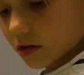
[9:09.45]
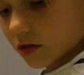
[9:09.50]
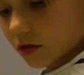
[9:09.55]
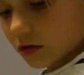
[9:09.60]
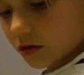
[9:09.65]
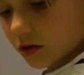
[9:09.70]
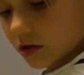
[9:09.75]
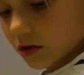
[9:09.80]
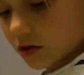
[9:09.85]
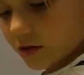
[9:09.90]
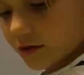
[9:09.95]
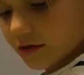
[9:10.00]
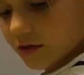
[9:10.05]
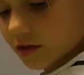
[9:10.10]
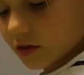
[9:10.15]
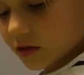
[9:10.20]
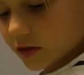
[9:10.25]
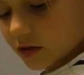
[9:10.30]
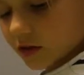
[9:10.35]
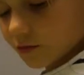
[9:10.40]
it's
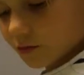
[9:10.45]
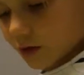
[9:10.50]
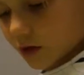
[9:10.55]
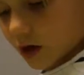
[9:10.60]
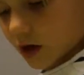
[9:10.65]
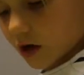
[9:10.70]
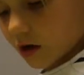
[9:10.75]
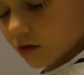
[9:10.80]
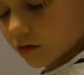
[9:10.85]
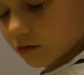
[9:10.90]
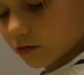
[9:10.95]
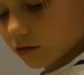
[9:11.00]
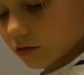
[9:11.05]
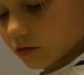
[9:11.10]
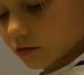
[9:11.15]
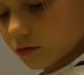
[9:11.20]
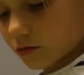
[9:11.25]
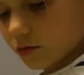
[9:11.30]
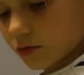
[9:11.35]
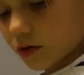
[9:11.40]
evenly spread out through
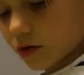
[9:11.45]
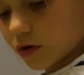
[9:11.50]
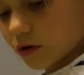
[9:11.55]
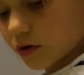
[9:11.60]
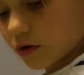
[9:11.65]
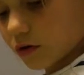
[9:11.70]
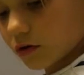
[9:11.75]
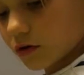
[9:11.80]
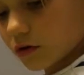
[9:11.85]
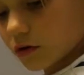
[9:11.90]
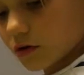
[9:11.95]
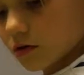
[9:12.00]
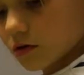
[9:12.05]
the bowl.